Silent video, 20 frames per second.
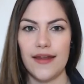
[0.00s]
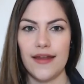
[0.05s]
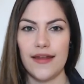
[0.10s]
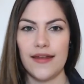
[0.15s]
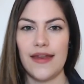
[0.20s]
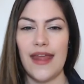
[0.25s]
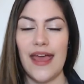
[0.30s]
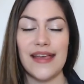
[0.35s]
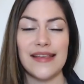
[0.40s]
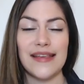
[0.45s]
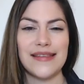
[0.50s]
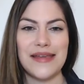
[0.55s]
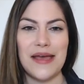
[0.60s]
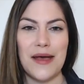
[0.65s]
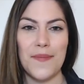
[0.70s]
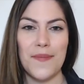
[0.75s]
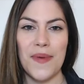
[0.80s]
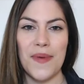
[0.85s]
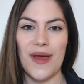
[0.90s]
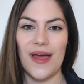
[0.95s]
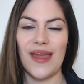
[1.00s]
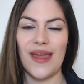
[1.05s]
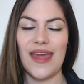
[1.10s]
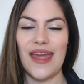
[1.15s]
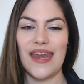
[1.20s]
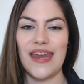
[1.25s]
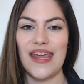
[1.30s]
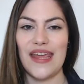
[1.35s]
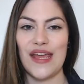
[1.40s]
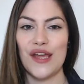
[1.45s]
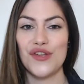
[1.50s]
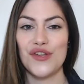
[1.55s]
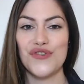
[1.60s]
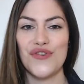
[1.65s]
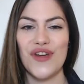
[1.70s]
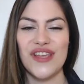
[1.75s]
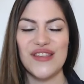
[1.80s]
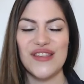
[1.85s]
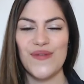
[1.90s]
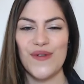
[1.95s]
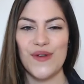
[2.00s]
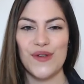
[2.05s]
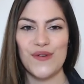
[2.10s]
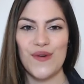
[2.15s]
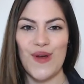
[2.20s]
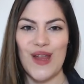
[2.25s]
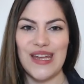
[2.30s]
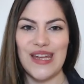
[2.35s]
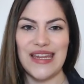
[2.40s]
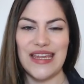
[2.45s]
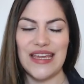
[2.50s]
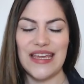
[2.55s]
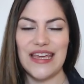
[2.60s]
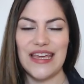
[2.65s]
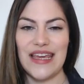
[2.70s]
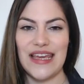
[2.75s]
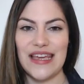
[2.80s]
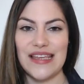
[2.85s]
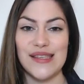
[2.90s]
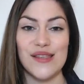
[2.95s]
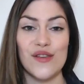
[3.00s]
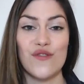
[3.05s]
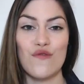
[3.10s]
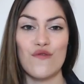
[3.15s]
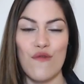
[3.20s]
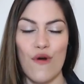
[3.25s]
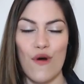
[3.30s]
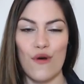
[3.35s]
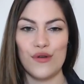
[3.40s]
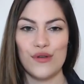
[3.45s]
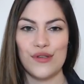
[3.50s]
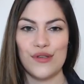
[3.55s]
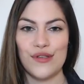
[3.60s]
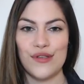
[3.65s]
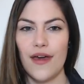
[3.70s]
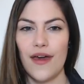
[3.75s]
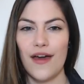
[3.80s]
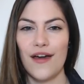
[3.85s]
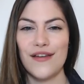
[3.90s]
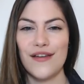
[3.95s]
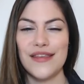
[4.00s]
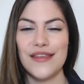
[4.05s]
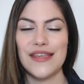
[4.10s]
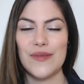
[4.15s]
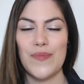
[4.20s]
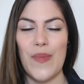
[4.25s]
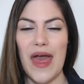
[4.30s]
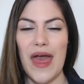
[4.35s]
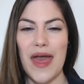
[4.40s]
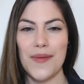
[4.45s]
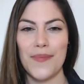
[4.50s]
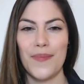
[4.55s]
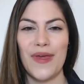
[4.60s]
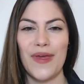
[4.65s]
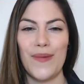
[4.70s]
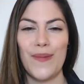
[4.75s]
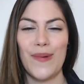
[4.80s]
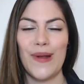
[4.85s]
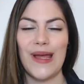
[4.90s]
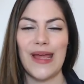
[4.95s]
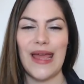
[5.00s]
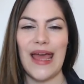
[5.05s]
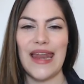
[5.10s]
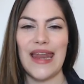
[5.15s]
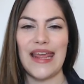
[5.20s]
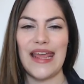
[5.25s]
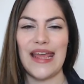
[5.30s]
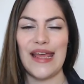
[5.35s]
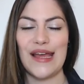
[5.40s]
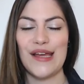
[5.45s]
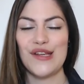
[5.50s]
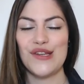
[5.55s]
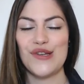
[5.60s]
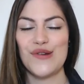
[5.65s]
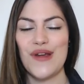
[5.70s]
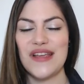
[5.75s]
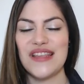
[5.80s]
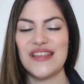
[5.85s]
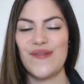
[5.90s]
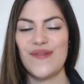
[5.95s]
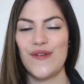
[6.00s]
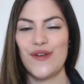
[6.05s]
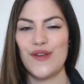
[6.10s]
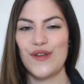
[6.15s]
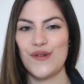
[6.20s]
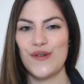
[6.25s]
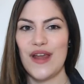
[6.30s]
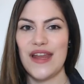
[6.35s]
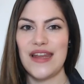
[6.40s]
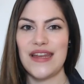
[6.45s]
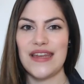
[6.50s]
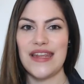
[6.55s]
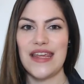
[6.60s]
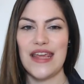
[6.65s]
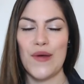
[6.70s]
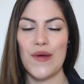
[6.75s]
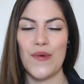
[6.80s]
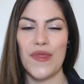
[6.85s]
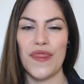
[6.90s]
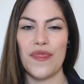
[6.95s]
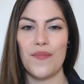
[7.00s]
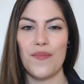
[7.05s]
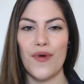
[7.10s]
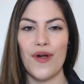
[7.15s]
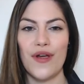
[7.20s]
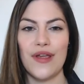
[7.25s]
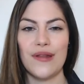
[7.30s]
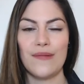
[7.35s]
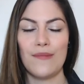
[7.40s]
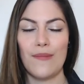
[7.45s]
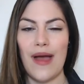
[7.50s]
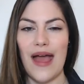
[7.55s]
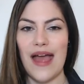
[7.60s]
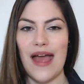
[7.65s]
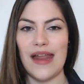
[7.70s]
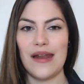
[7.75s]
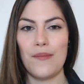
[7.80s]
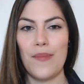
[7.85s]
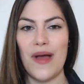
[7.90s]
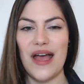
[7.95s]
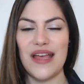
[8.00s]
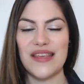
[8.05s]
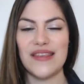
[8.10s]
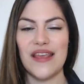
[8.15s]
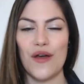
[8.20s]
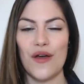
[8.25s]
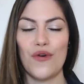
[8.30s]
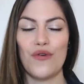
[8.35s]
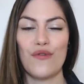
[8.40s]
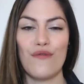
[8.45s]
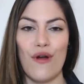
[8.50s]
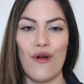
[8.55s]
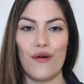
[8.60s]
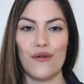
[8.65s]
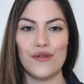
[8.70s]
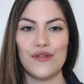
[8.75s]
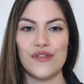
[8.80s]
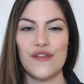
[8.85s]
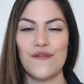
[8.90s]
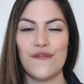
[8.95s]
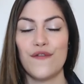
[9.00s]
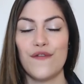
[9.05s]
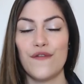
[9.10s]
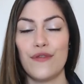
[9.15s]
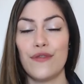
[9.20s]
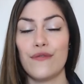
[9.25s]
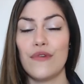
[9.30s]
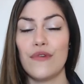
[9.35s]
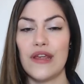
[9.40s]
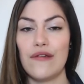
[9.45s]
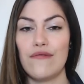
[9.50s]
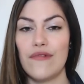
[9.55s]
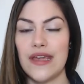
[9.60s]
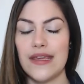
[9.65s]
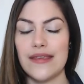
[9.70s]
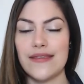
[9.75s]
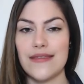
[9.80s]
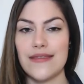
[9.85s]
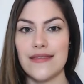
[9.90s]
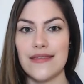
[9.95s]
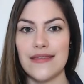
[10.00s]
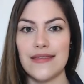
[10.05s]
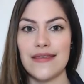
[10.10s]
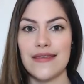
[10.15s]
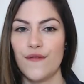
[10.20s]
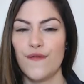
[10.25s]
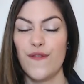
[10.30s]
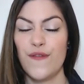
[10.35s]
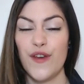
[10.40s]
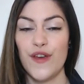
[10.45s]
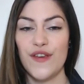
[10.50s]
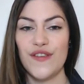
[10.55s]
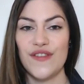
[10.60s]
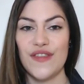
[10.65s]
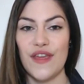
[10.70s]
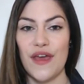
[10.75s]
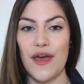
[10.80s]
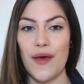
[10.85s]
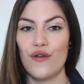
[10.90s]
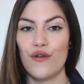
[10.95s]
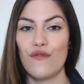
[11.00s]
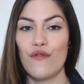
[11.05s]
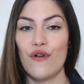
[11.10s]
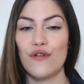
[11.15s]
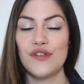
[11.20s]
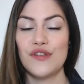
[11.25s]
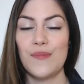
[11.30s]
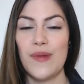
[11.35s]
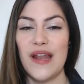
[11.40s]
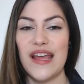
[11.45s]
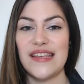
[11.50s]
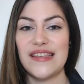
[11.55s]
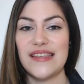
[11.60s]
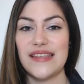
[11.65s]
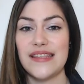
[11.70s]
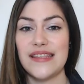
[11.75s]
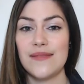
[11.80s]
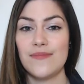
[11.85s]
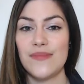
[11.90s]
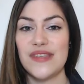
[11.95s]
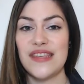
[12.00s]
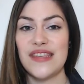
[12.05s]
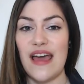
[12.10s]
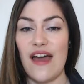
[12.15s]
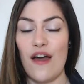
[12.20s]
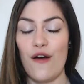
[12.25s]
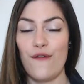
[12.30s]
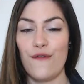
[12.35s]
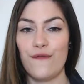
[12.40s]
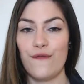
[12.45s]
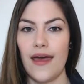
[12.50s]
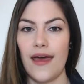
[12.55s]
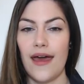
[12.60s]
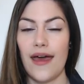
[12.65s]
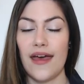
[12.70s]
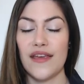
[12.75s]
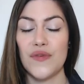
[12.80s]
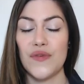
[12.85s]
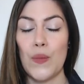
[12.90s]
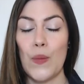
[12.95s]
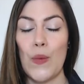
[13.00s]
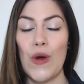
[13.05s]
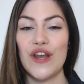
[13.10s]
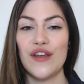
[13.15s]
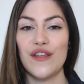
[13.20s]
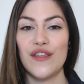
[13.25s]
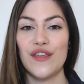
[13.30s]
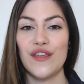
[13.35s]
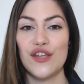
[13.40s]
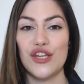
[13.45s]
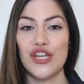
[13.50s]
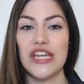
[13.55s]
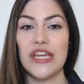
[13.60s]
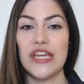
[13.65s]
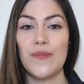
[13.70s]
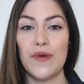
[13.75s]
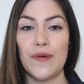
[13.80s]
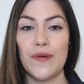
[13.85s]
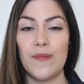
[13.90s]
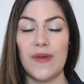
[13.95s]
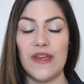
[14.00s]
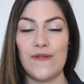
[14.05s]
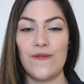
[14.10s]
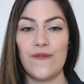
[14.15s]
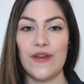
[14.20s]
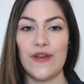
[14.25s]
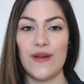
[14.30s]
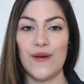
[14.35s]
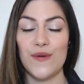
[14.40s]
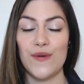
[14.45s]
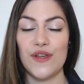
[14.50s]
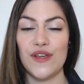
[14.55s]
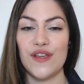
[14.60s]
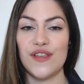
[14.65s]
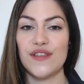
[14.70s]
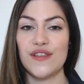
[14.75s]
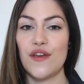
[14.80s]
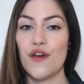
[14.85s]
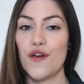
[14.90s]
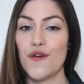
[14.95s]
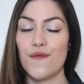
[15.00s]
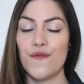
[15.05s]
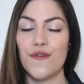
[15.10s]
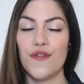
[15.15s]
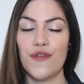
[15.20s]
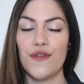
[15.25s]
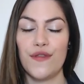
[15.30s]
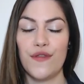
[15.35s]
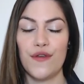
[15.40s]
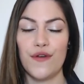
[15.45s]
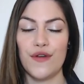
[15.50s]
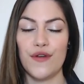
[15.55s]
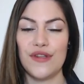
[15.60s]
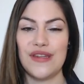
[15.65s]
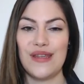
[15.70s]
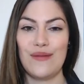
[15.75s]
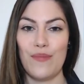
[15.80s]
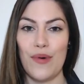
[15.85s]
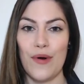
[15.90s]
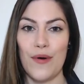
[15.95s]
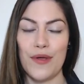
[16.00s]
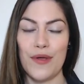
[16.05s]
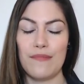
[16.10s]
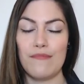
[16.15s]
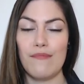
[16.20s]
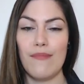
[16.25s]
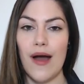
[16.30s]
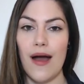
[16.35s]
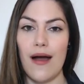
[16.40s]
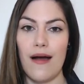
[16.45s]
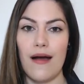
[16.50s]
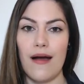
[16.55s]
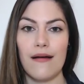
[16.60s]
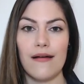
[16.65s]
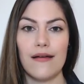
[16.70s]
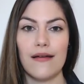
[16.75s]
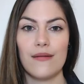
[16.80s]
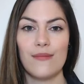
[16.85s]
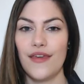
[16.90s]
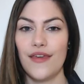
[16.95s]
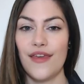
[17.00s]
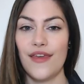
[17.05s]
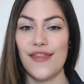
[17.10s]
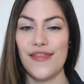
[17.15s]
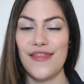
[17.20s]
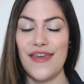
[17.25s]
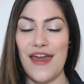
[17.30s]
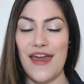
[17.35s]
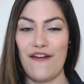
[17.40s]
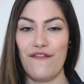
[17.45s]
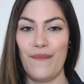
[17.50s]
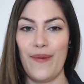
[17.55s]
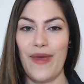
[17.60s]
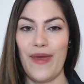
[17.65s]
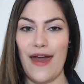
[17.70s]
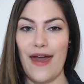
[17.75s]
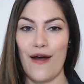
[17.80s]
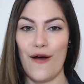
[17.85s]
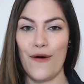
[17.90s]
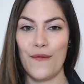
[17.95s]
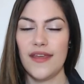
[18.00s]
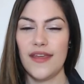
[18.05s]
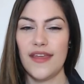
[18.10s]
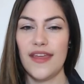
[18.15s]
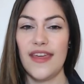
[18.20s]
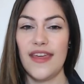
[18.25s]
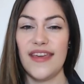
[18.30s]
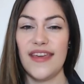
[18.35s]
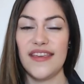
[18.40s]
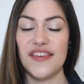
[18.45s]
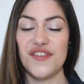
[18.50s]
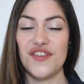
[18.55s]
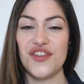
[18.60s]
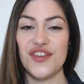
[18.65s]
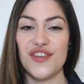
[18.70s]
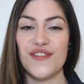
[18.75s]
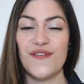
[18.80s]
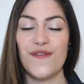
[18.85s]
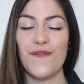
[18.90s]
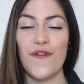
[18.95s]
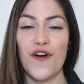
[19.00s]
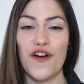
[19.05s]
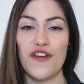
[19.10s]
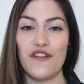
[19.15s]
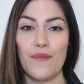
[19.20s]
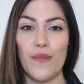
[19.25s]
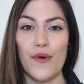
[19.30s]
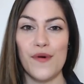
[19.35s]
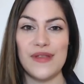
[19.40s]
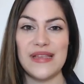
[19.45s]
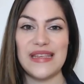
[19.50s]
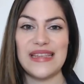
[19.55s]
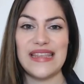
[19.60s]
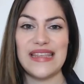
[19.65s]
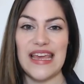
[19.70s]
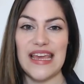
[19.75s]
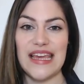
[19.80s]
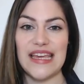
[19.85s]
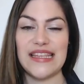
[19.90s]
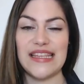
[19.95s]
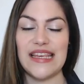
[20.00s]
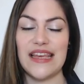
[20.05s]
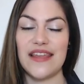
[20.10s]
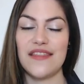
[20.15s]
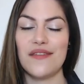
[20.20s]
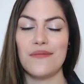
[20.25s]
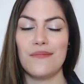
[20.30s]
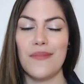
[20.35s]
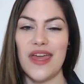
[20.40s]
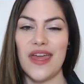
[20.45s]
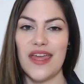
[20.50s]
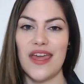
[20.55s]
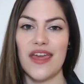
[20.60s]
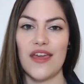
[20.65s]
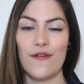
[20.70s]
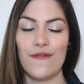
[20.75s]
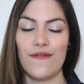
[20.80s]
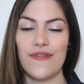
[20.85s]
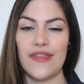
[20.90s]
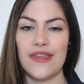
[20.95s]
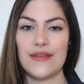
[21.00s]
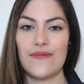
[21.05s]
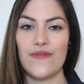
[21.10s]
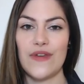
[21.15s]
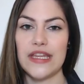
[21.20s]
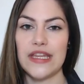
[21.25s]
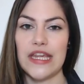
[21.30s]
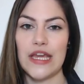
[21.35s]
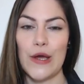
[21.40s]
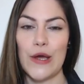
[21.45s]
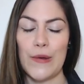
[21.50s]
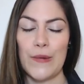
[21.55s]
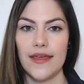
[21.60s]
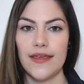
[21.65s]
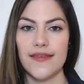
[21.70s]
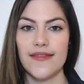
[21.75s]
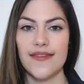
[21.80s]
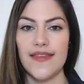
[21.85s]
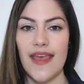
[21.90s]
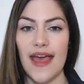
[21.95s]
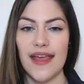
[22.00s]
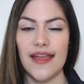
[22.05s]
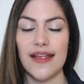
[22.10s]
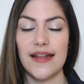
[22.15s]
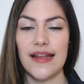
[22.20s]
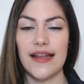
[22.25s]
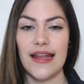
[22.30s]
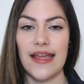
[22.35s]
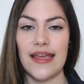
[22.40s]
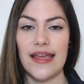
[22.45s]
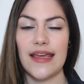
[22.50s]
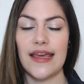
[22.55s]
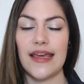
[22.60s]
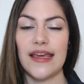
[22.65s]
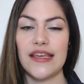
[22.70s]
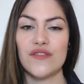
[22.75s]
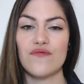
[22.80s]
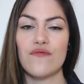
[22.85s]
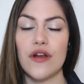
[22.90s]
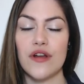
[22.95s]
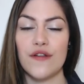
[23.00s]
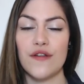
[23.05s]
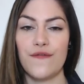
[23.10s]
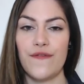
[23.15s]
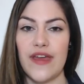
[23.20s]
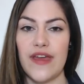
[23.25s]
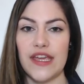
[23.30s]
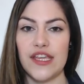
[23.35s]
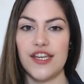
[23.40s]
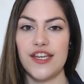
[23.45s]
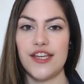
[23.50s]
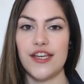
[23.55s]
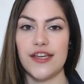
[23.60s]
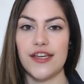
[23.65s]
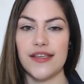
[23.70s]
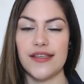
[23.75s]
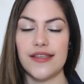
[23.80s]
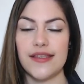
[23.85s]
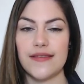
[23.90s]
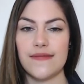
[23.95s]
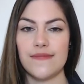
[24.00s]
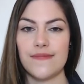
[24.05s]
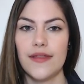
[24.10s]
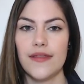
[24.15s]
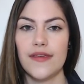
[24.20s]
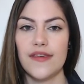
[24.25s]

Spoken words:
Next up and getting transfer trendy is Gross. I suspect people are getting transfer trendy with the Brighton man Pascal Gross for 3 reasons. First up, Gross places himself as one of the cheaper midfielders over the 30 point mark in the FPL. He is just 5.6 at the making of this video. Secondly, his run of fixtures.